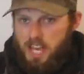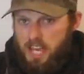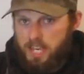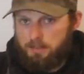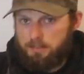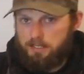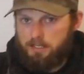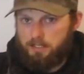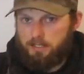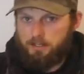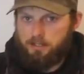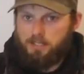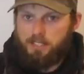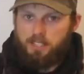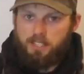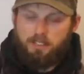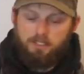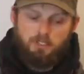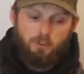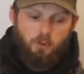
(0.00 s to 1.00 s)

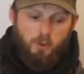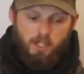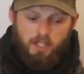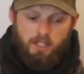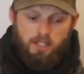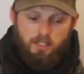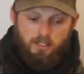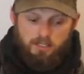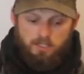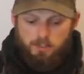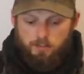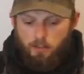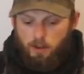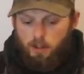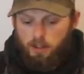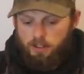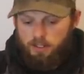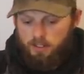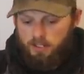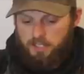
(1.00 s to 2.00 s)
Absolutely, and tweaking
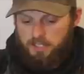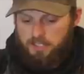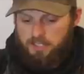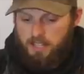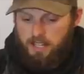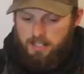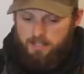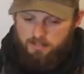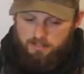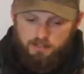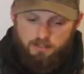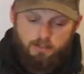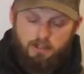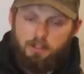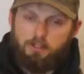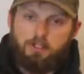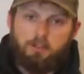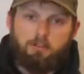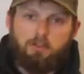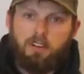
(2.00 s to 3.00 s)
small things kind of
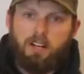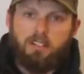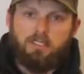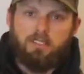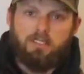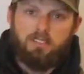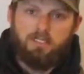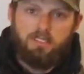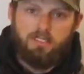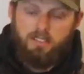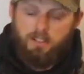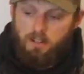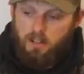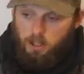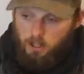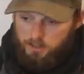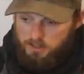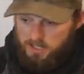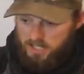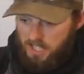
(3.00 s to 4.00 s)
throughout the process, you know,
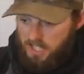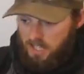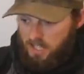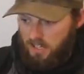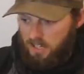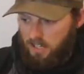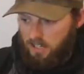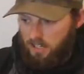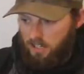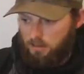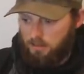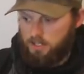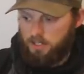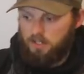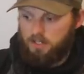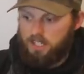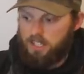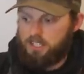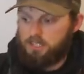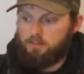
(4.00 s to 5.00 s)
helps, um, you
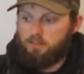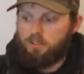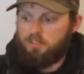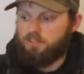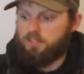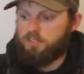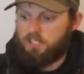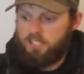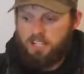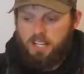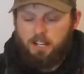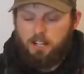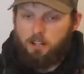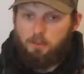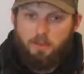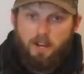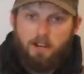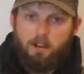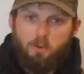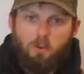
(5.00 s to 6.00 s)
know, catch more fish, kind of
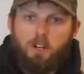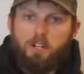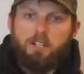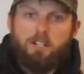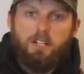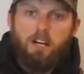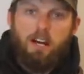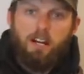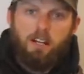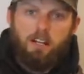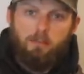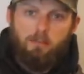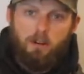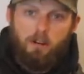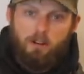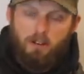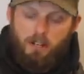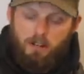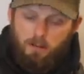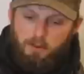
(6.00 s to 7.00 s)
no matter what you're talking
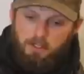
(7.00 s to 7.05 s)
about, right?